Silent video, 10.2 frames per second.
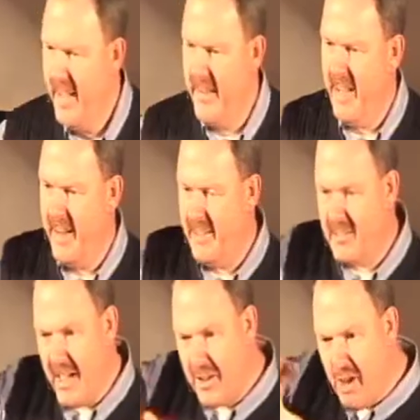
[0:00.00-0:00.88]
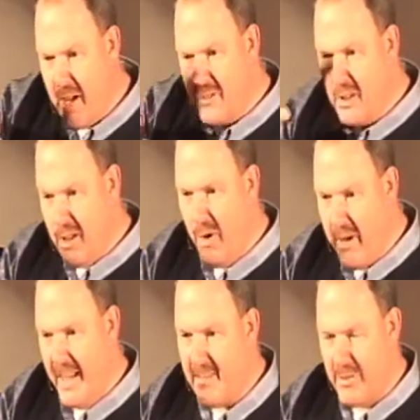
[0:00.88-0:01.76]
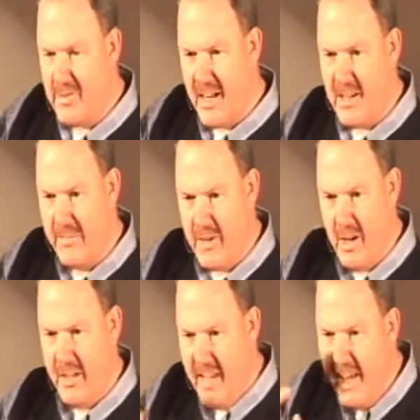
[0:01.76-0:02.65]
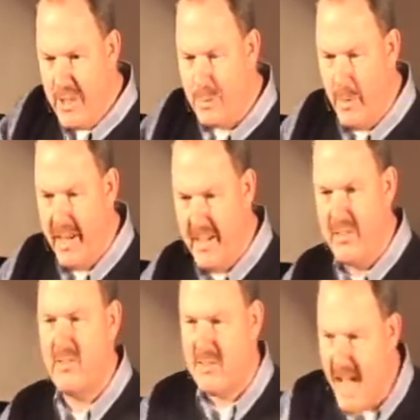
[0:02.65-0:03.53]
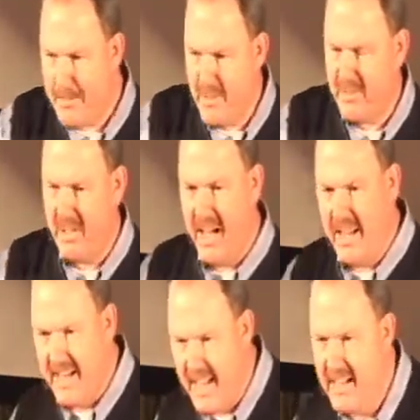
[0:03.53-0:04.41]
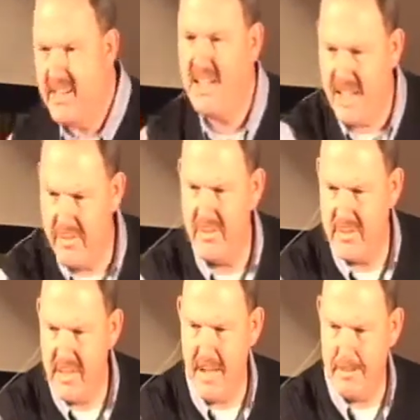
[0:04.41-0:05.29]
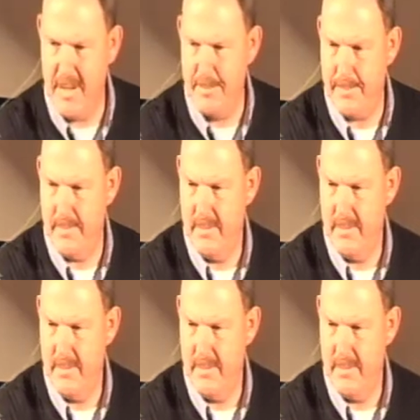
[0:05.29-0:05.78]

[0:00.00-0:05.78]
and, and he's got God's glory at the center of it all. He's willing to step aside and let David step up.